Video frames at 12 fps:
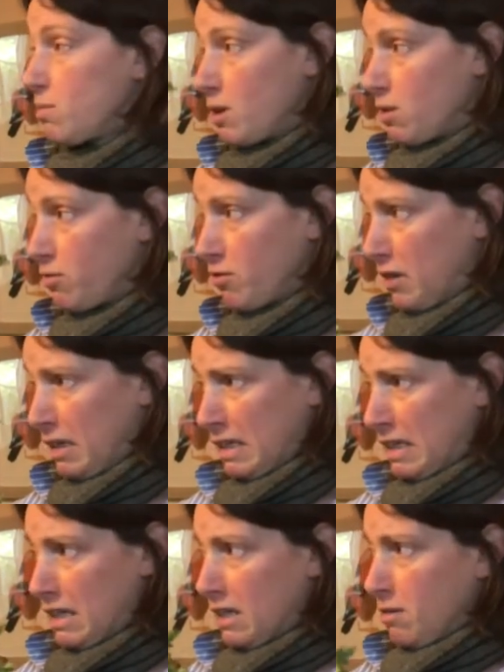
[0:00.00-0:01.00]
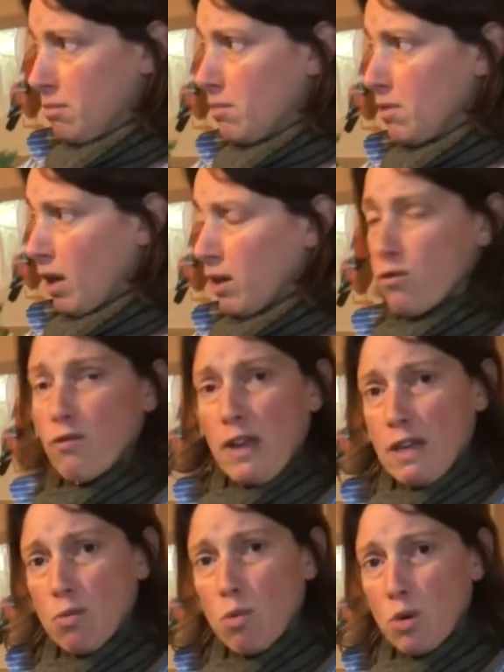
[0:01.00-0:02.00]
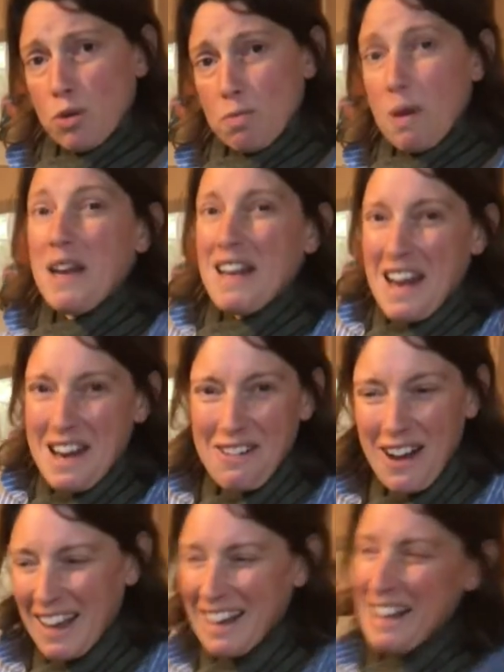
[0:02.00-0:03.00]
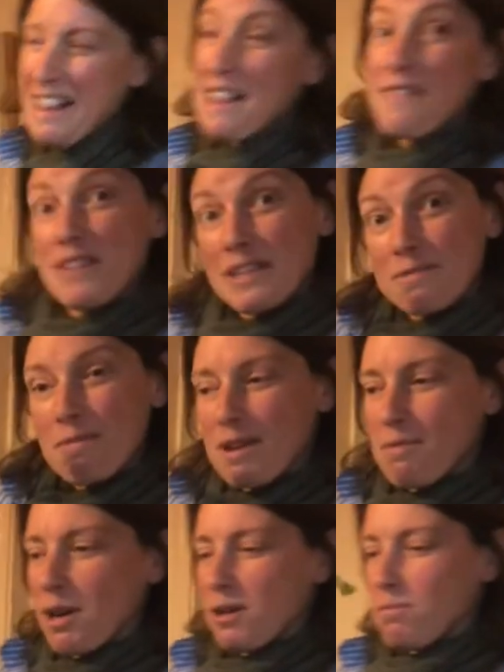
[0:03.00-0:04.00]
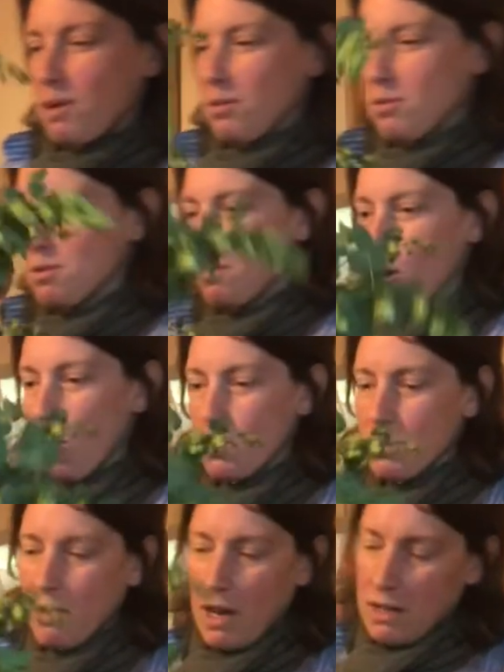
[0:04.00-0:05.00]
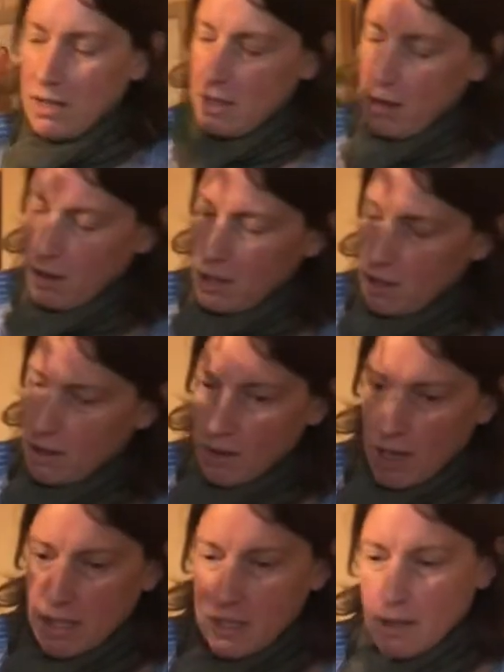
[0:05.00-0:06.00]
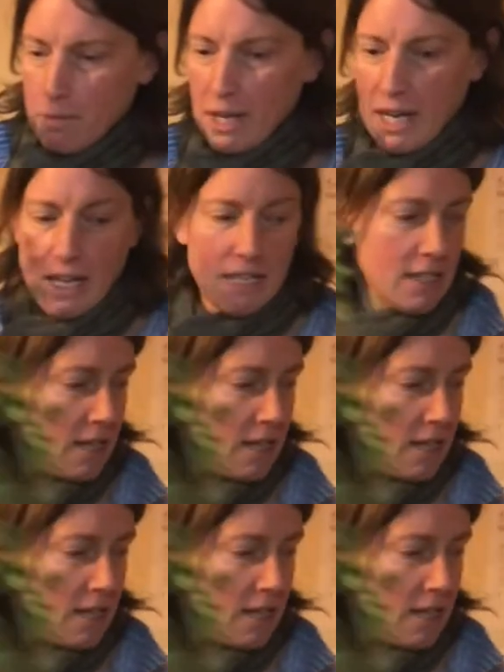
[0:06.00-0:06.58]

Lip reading: bit of like fake wood. But anyway, it might look better with some hops around it, so I'm going to do that in a minute.